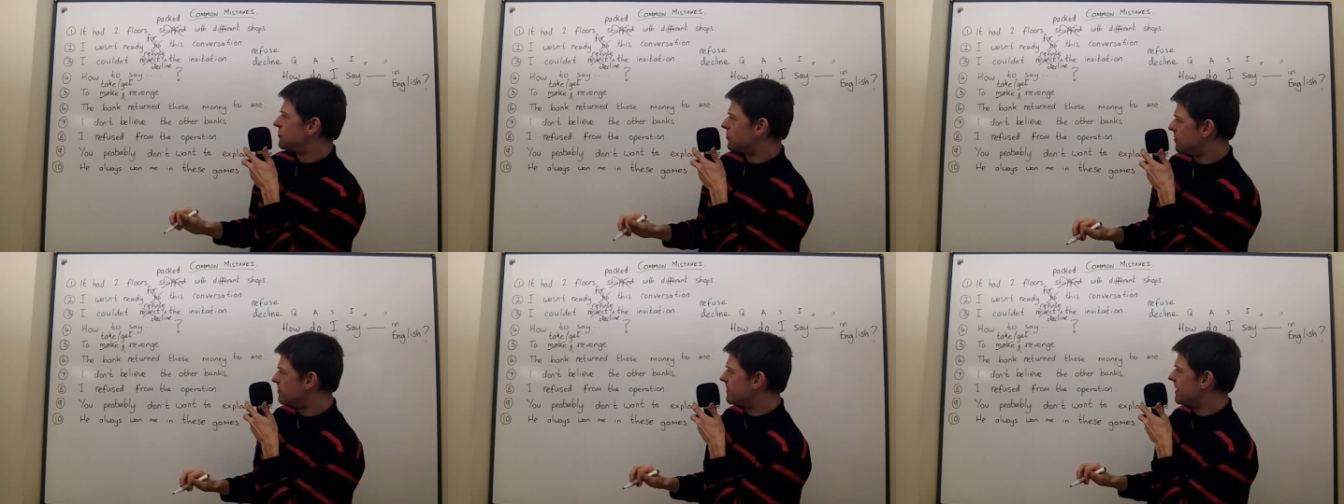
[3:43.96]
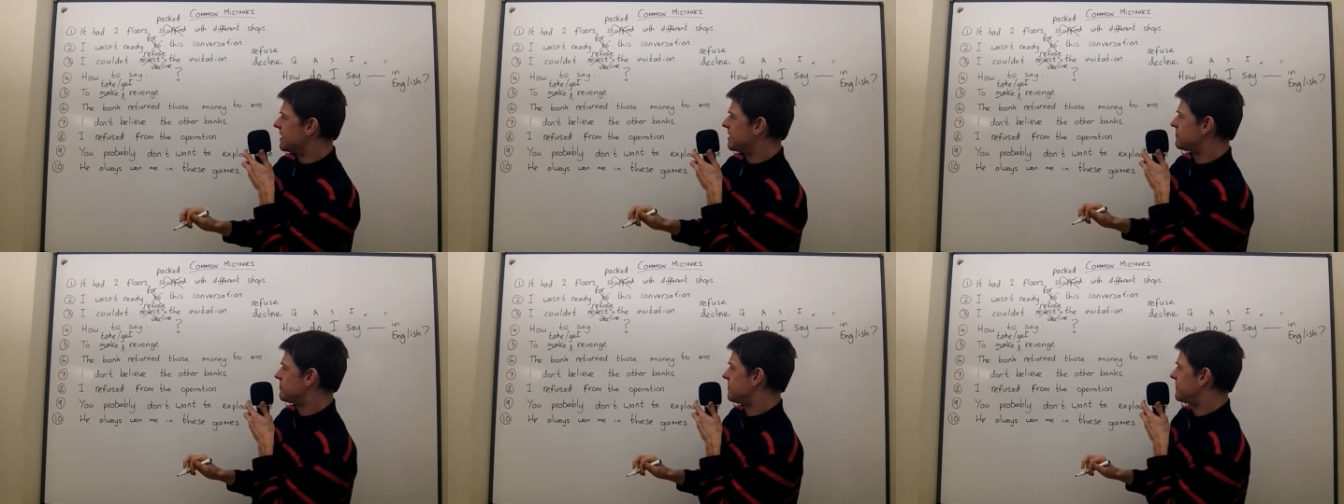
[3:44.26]
but not
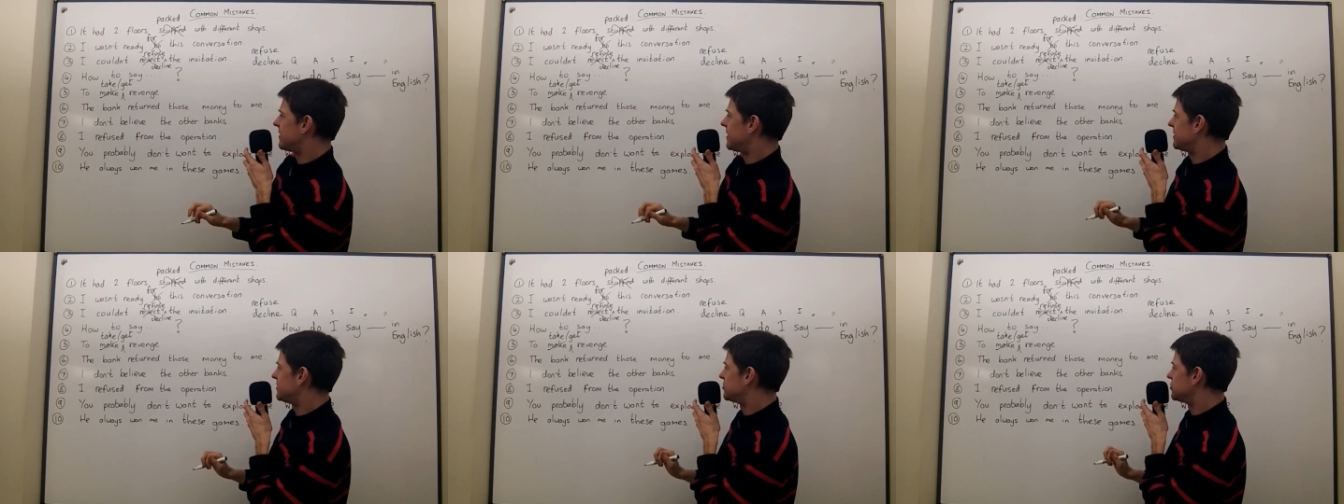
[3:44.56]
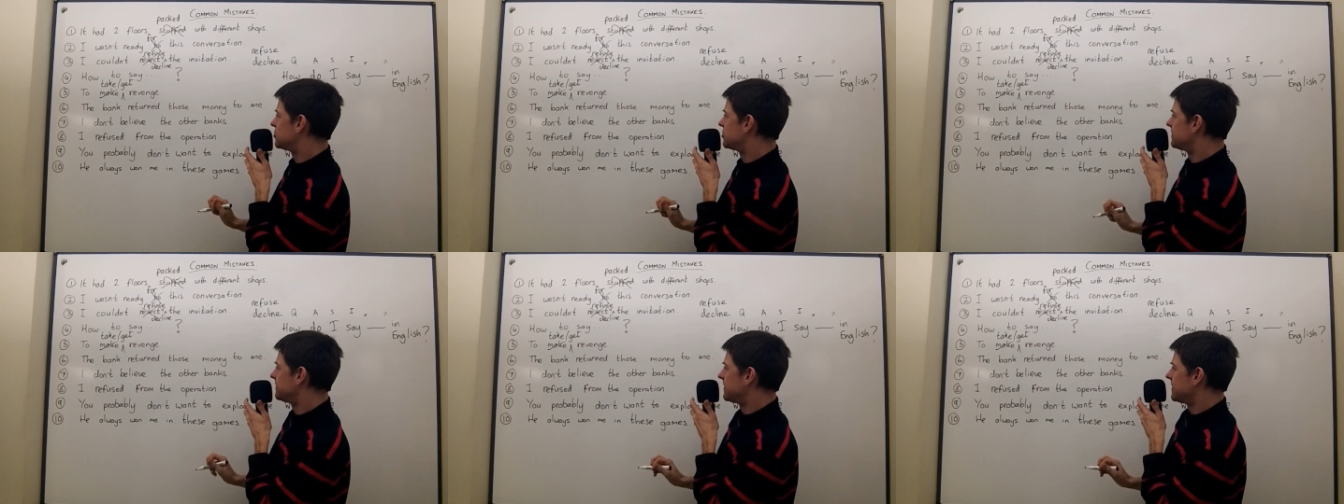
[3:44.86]
make
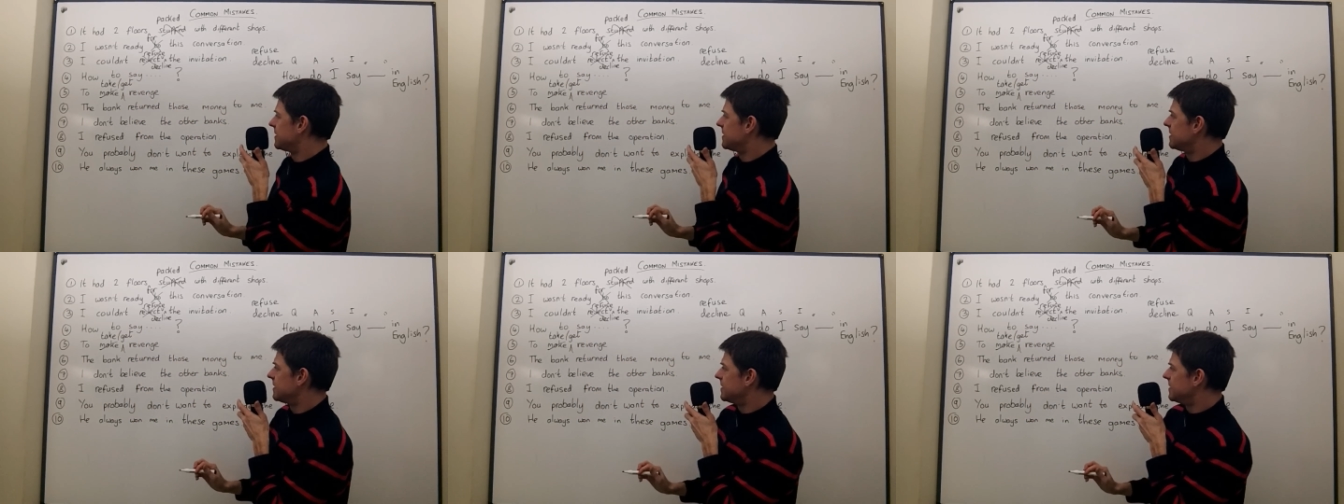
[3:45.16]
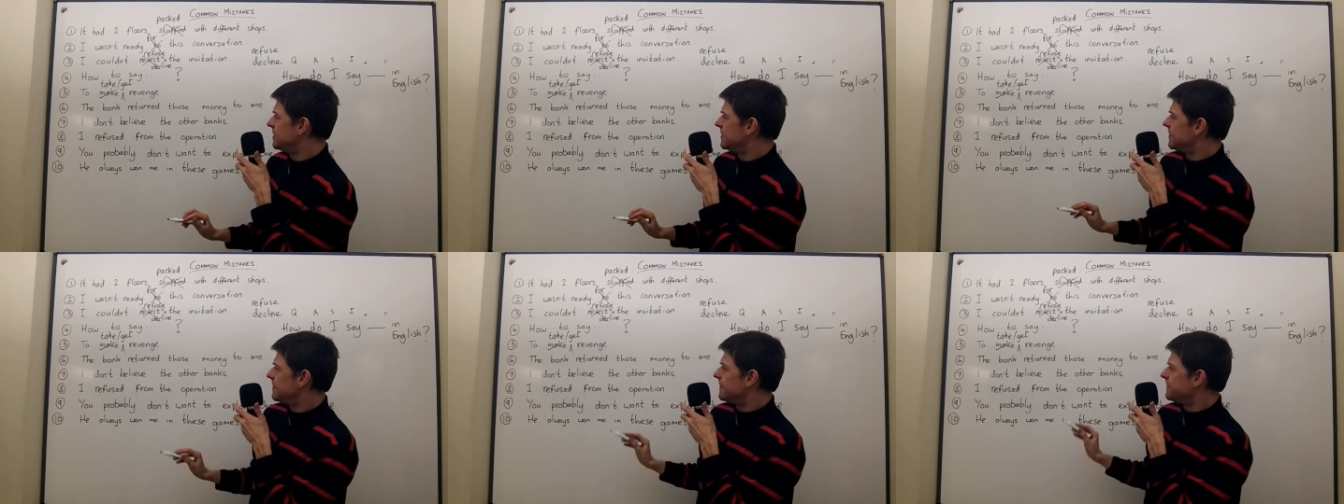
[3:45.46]
revenge.
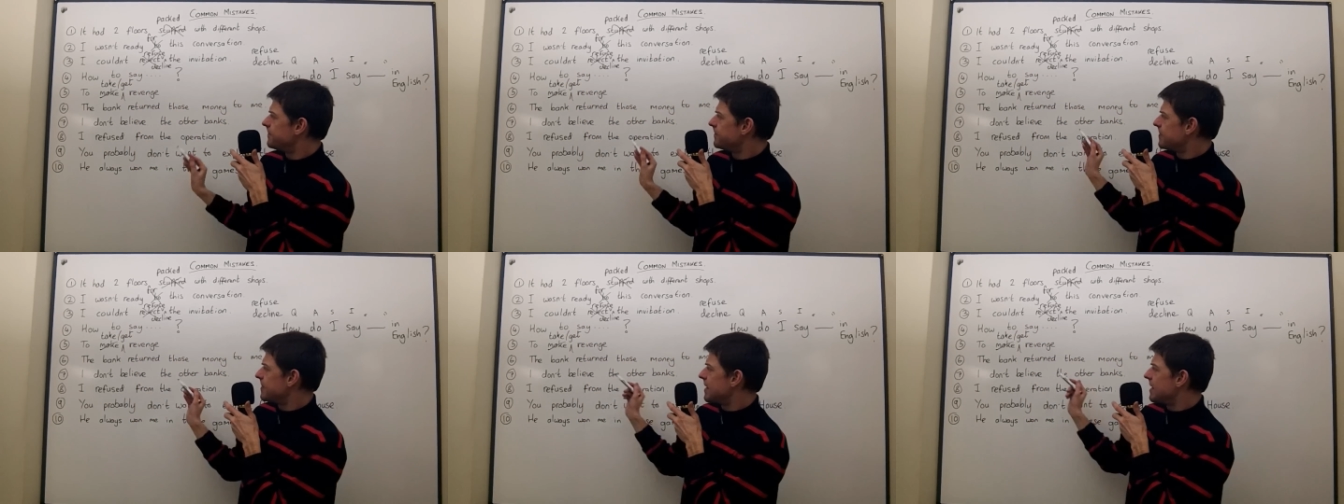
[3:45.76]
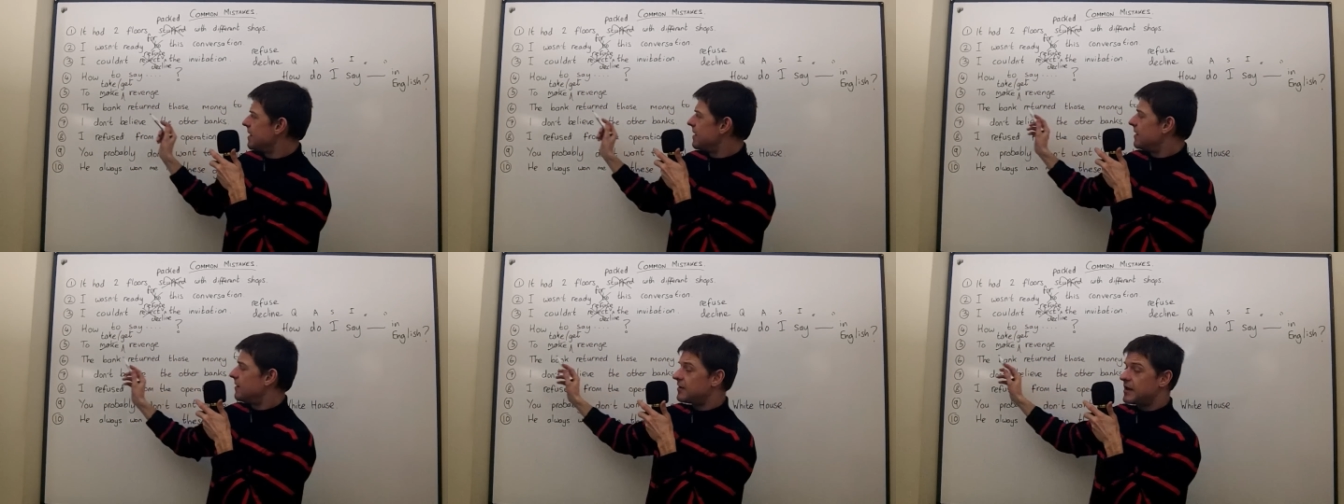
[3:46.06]

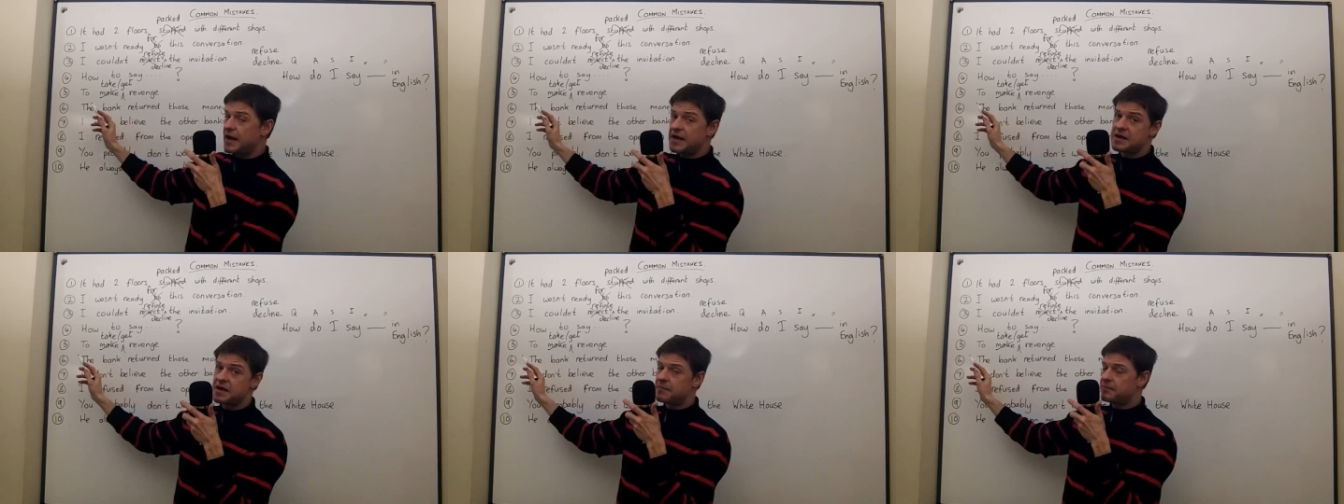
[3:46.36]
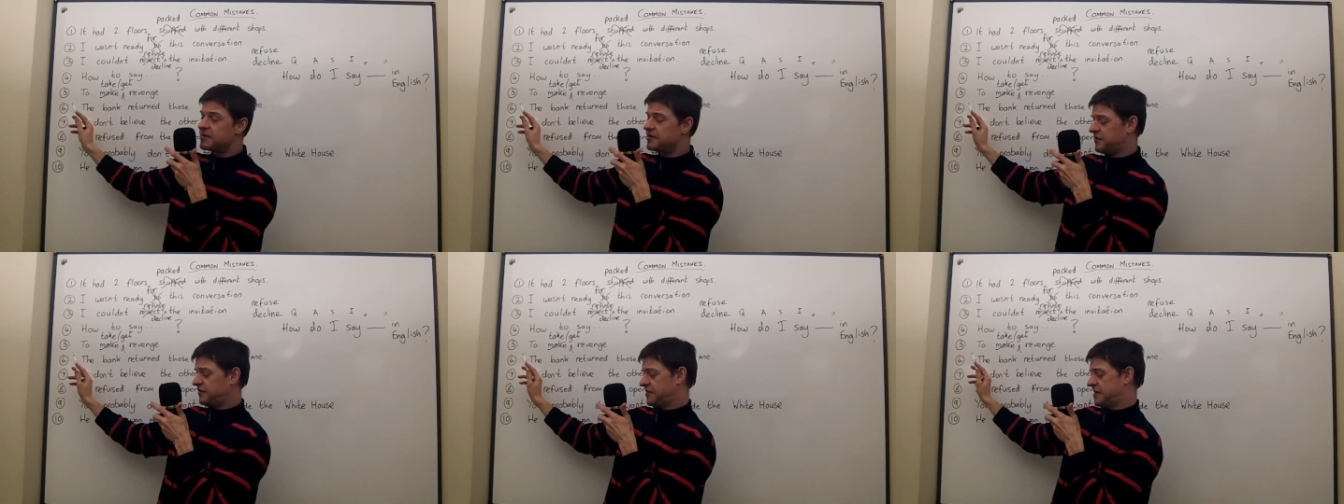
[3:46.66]
Okay,
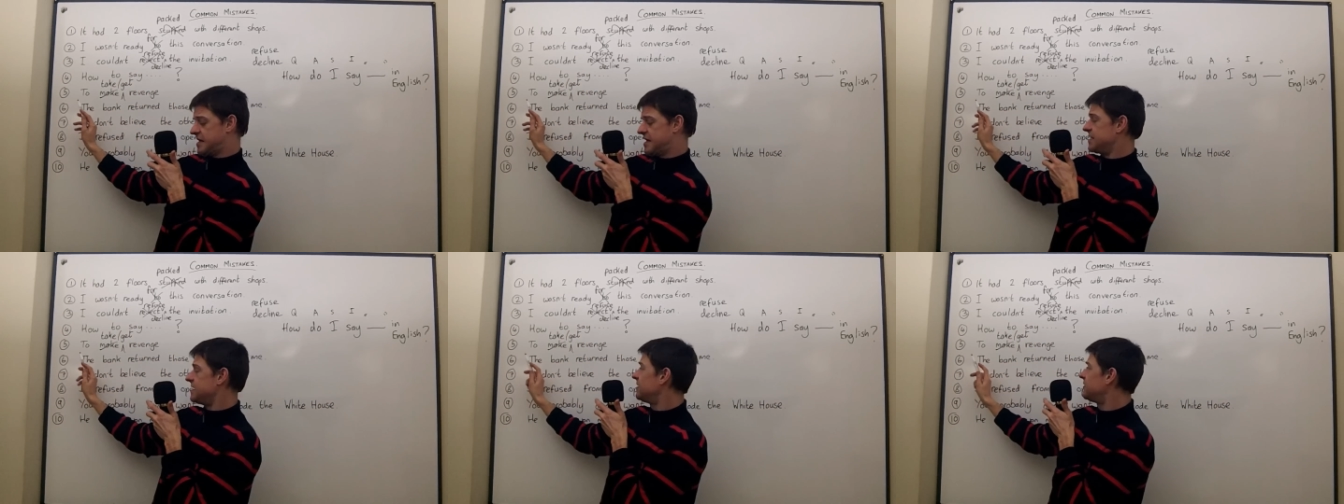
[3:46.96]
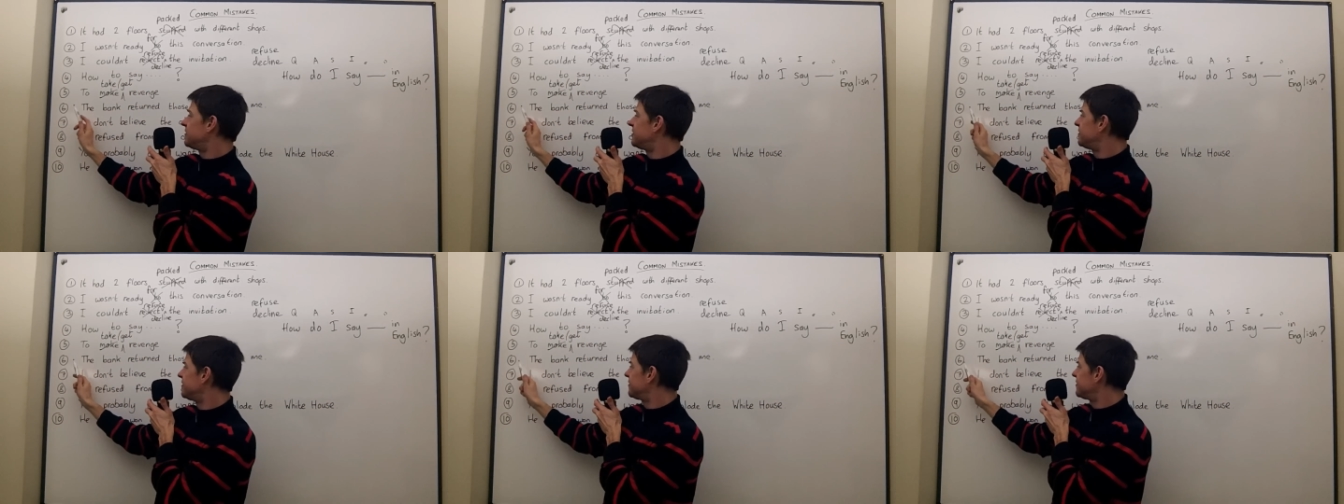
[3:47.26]
number
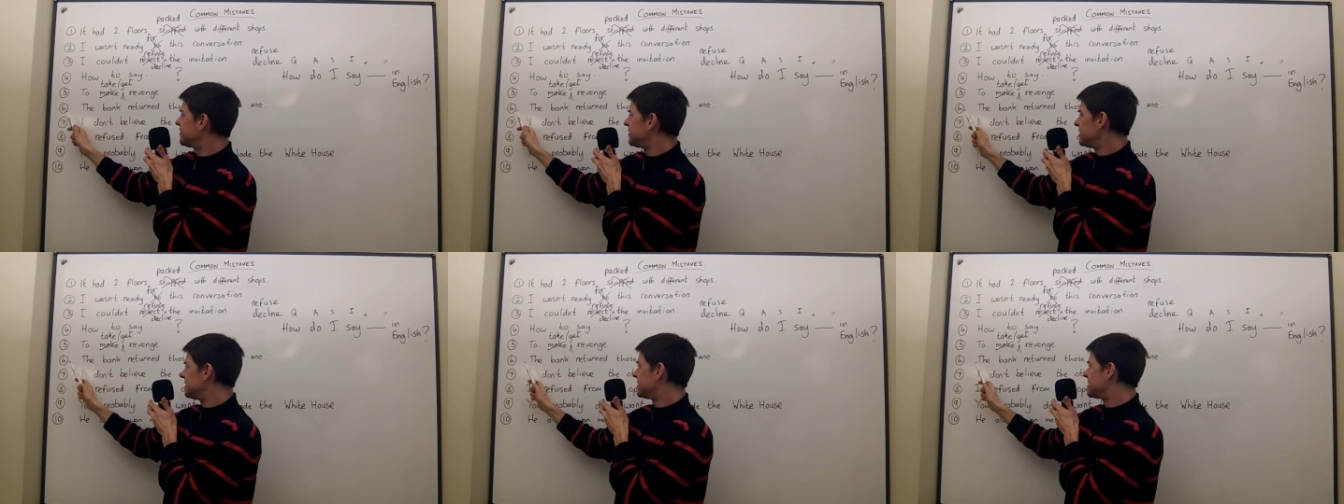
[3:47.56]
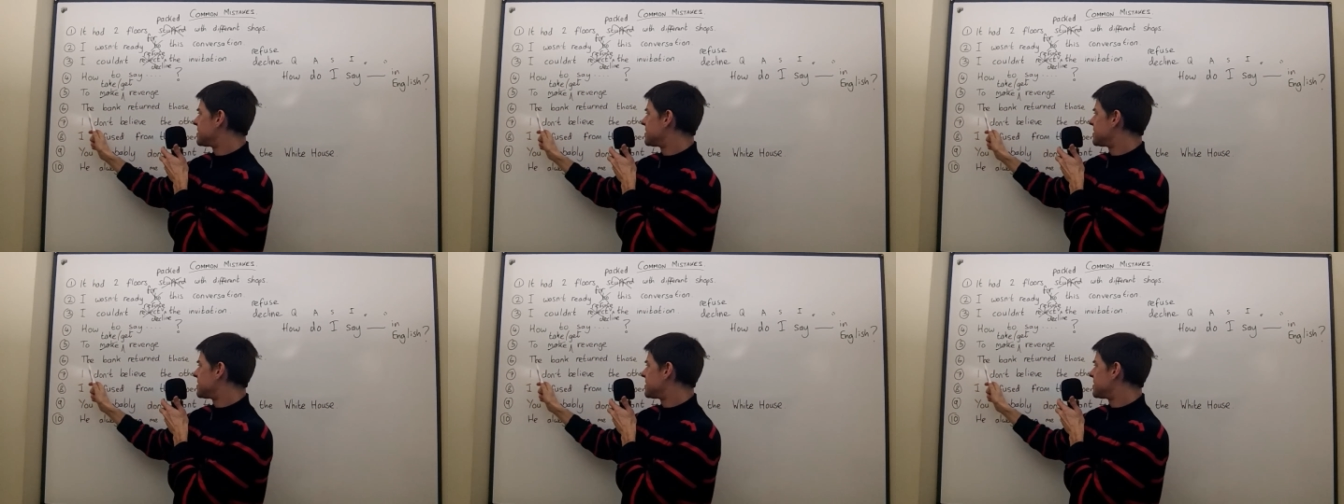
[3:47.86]
six,